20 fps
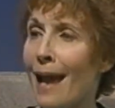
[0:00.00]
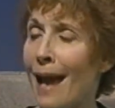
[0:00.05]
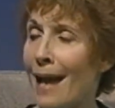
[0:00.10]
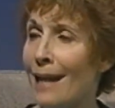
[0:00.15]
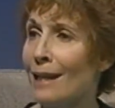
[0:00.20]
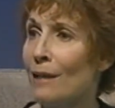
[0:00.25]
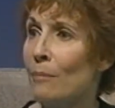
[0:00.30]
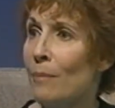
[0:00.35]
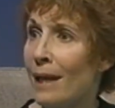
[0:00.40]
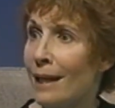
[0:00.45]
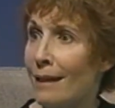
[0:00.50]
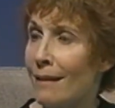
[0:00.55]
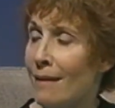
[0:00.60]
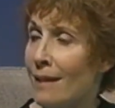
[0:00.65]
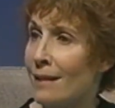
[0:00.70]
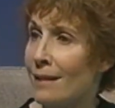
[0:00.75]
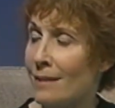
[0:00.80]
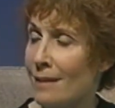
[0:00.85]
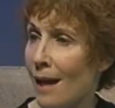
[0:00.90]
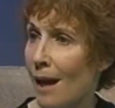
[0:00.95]
anybody
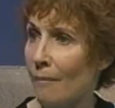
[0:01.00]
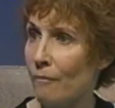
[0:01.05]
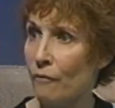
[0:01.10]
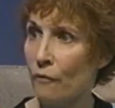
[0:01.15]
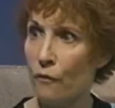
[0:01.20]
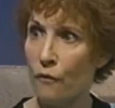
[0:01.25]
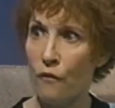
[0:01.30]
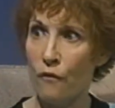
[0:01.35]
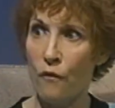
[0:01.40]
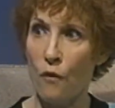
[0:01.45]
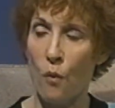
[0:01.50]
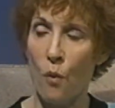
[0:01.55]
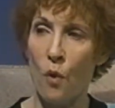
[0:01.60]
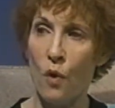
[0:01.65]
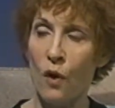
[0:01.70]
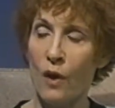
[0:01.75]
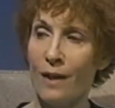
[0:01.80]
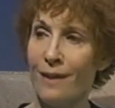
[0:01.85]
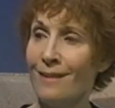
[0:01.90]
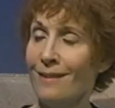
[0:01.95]
that is up
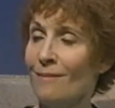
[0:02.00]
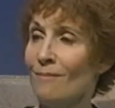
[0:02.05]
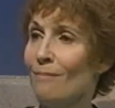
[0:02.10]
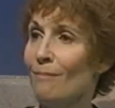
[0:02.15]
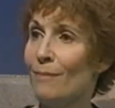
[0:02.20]
for